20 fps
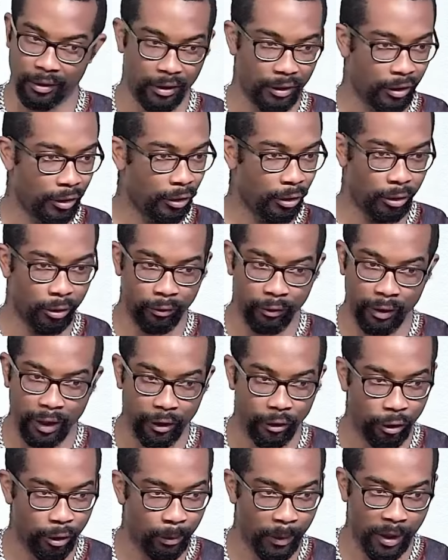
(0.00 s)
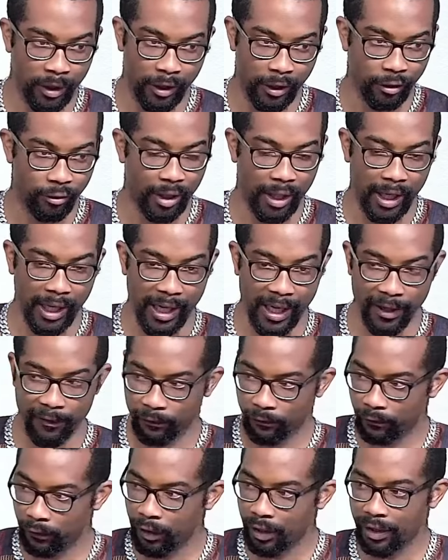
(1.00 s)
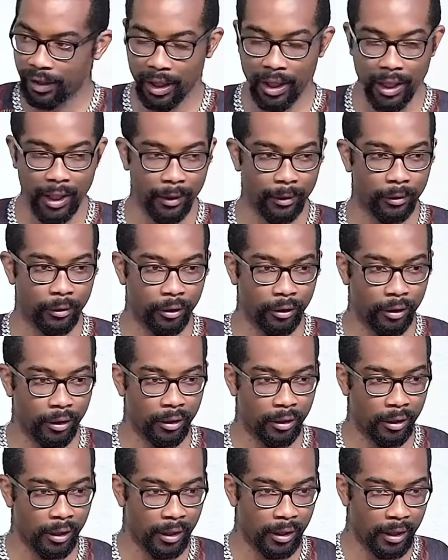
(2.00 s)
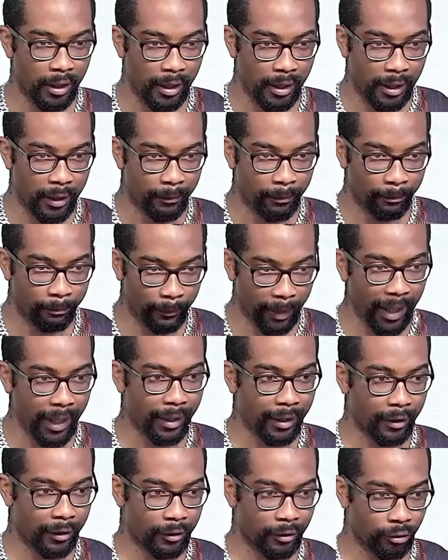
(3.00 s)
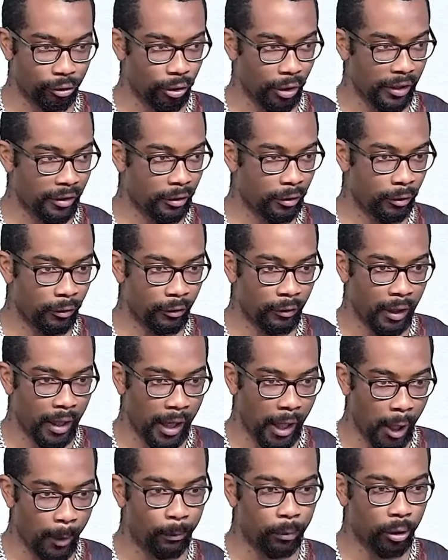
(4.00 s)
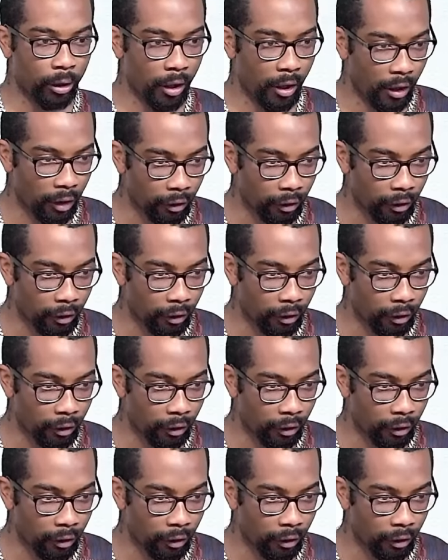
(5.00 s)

Throughout human history, every time man tries to help God,